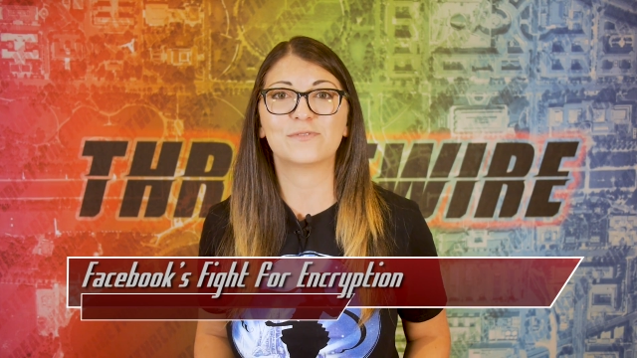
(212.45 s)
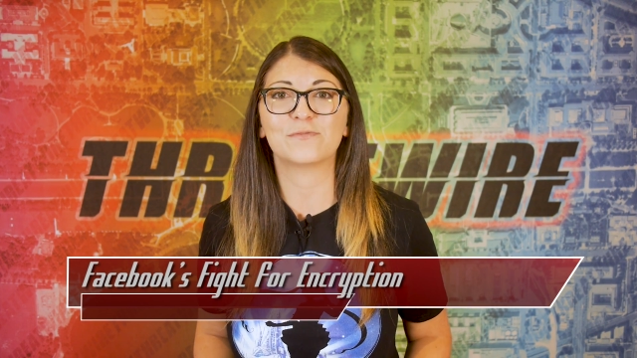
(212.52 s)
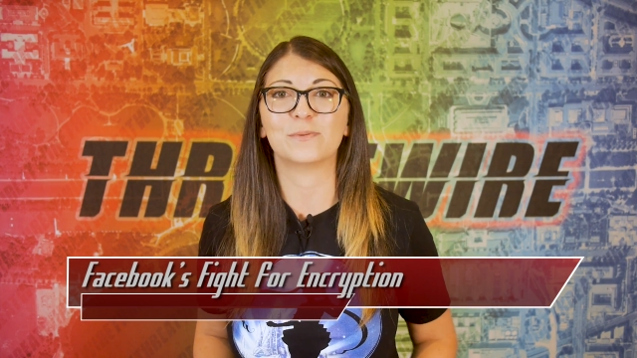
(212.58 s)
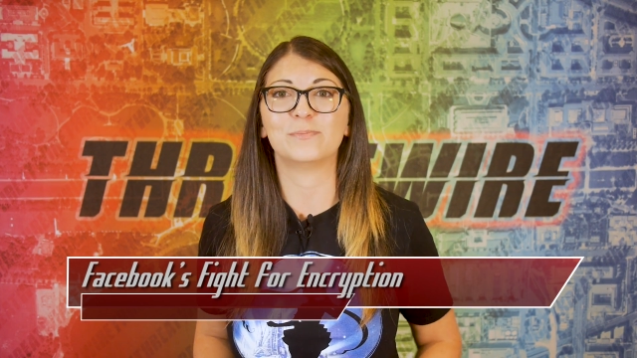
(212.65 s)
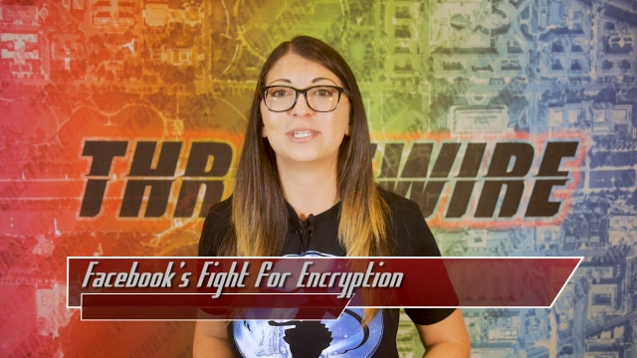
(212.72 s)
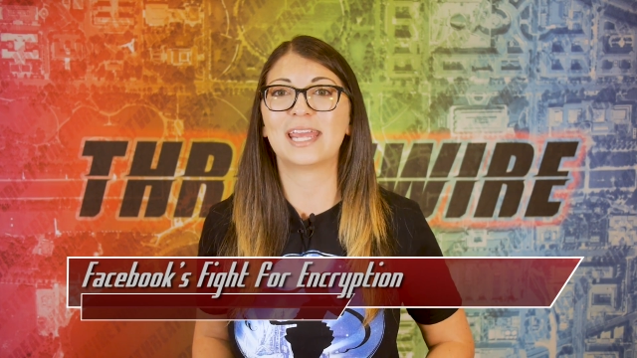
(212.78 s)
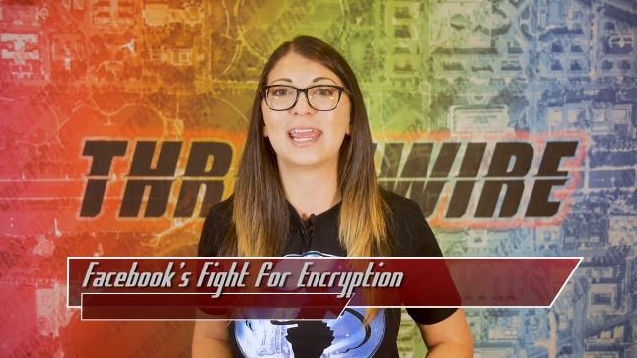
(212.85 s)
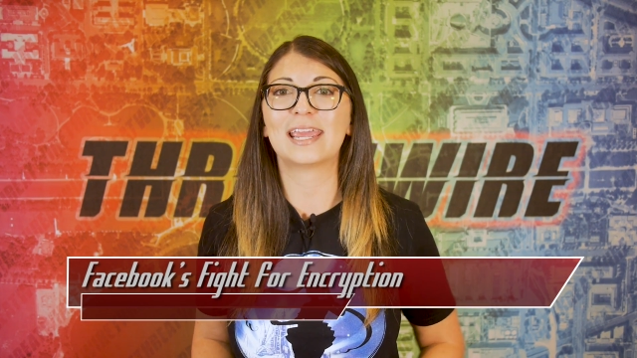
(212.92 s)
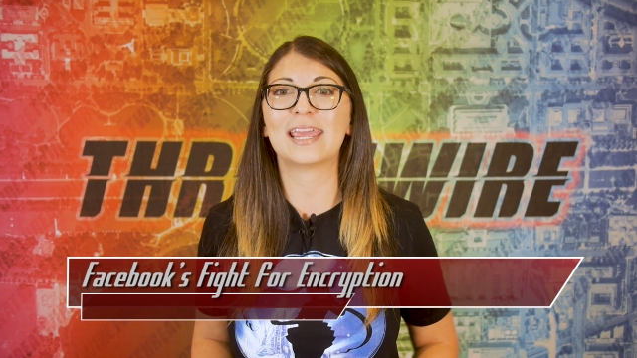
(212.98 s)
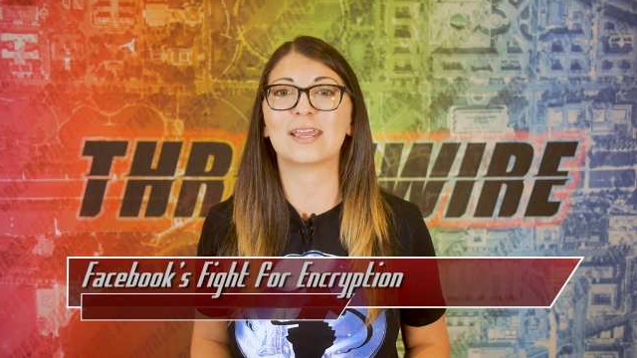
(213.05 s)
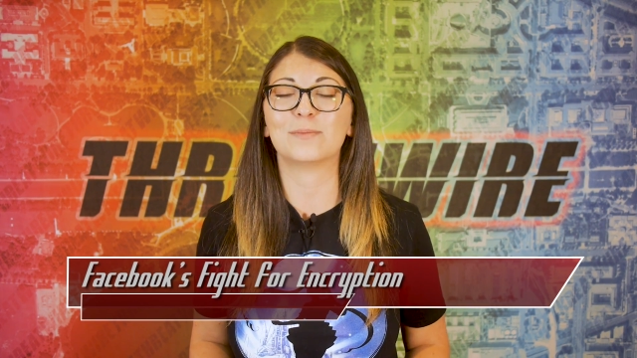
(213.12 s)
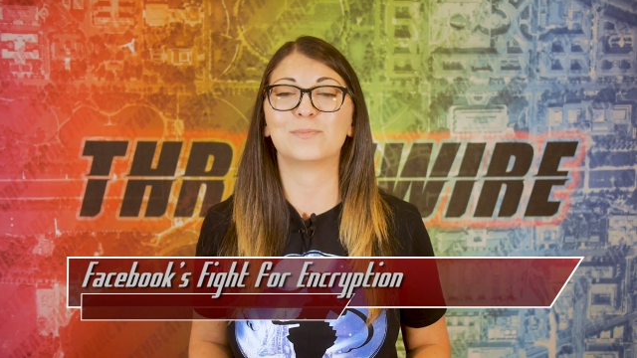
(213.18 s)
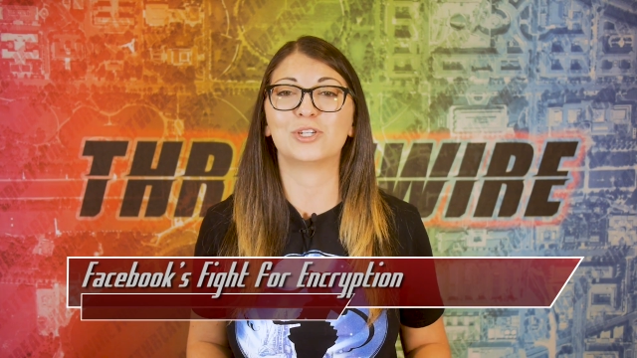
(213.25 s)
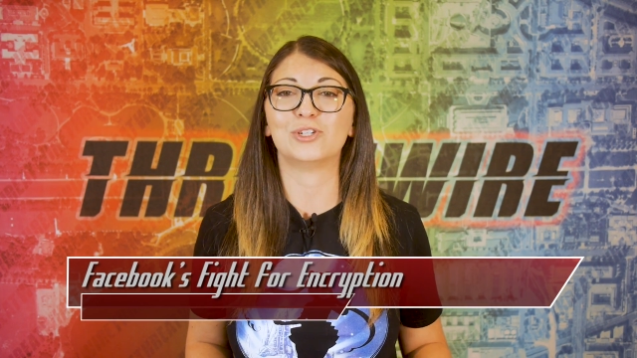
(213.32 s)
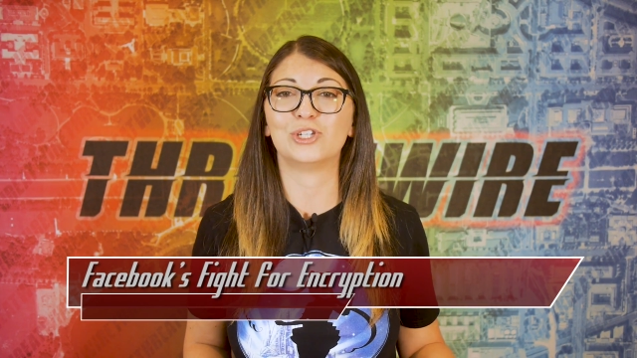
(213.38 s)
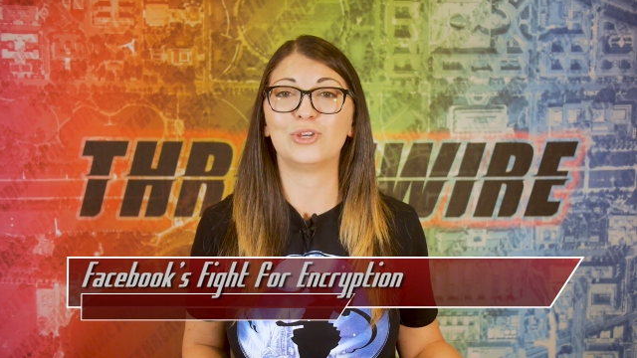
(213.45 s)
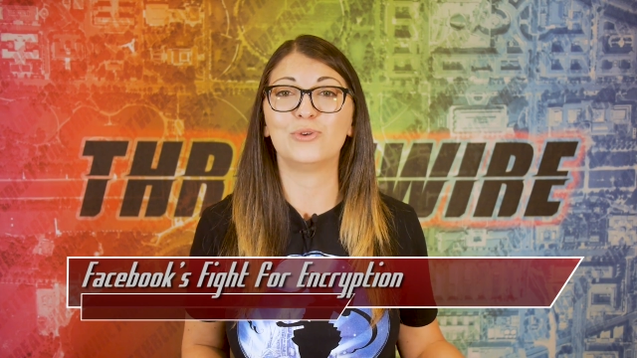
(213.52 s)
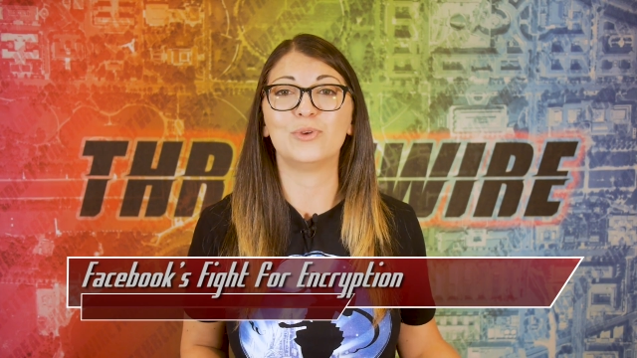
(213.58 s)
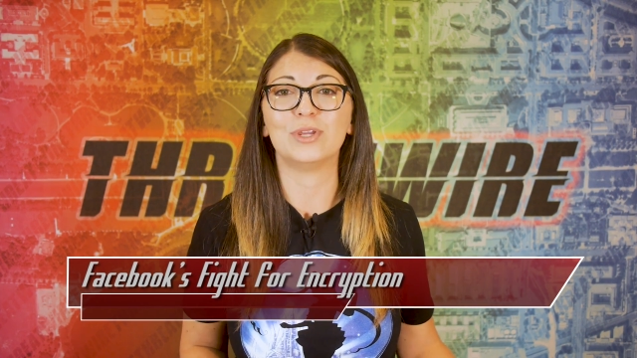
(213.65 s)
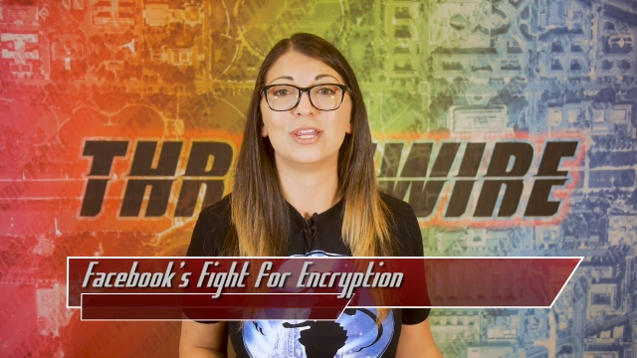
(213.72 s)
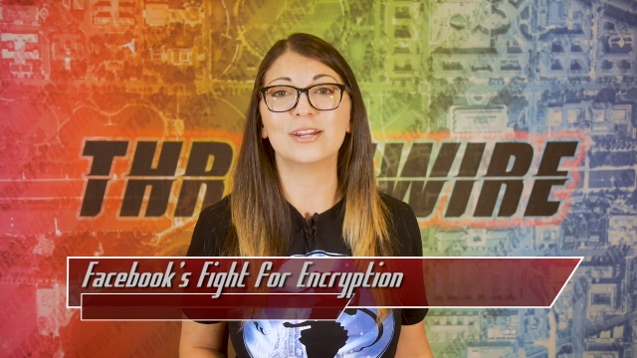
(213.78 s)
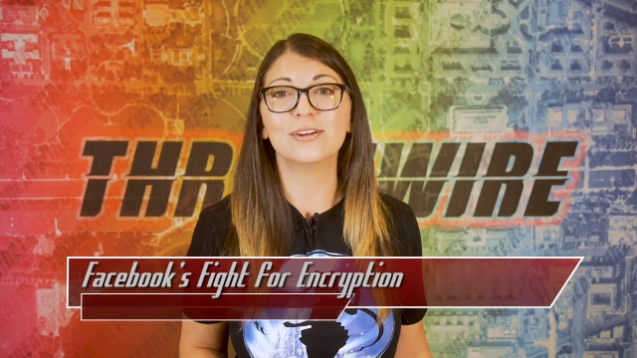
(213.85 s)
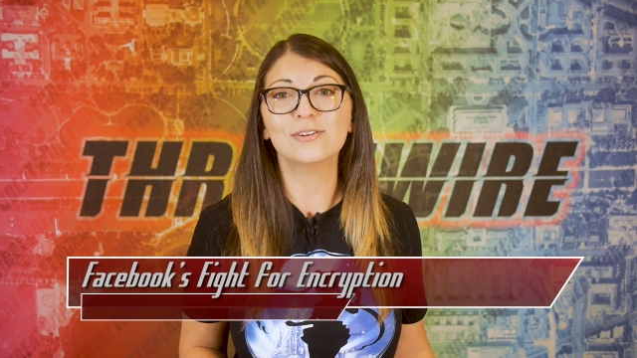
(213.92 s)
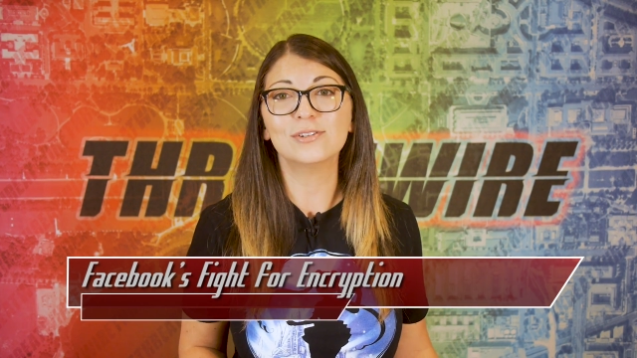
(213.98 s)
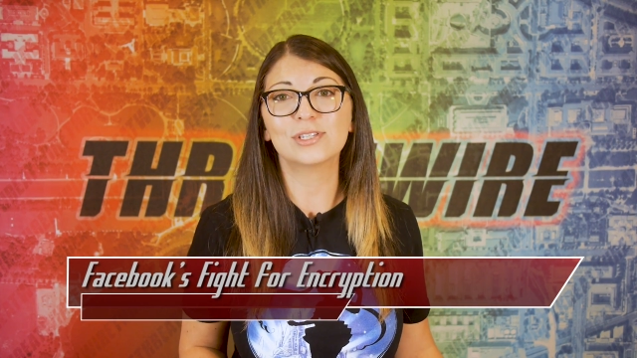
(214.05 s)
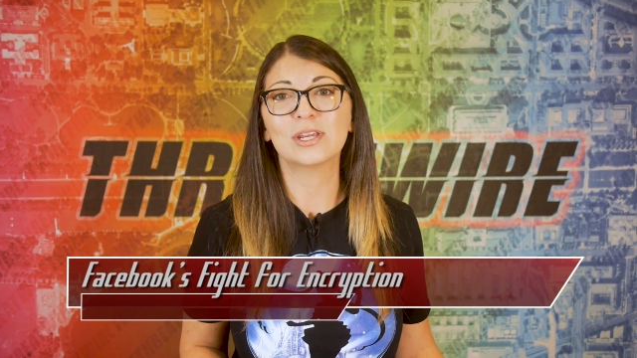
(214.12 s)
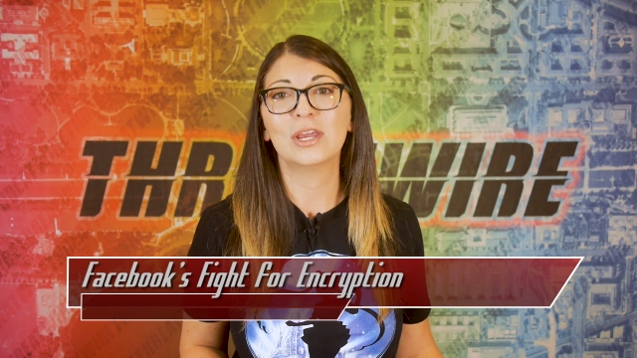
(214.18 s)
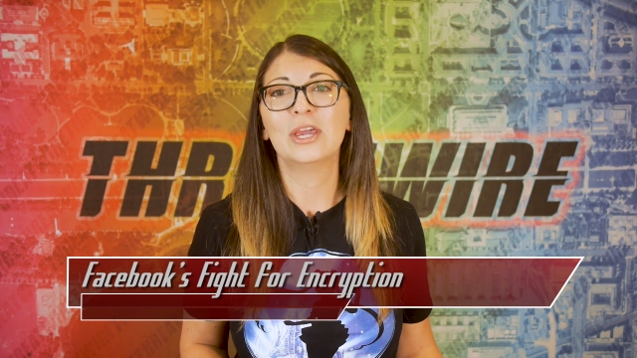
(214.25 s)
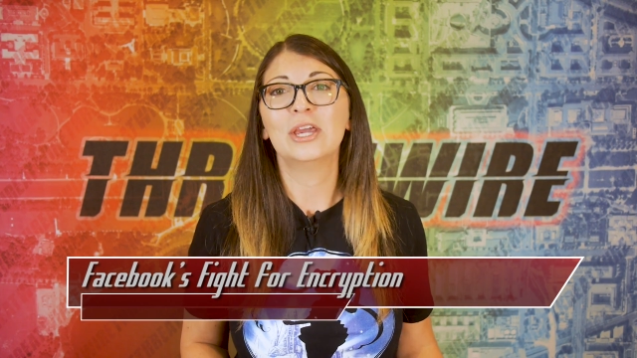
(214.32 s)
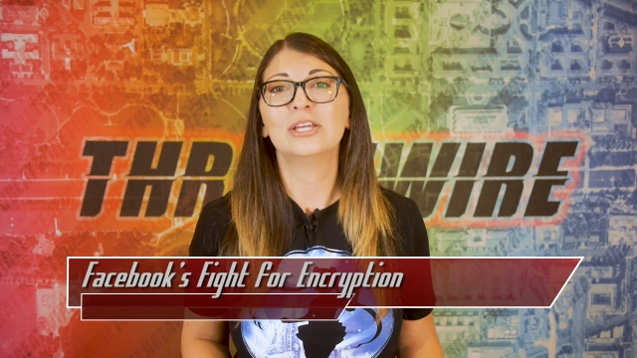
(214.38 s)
from taking up to two years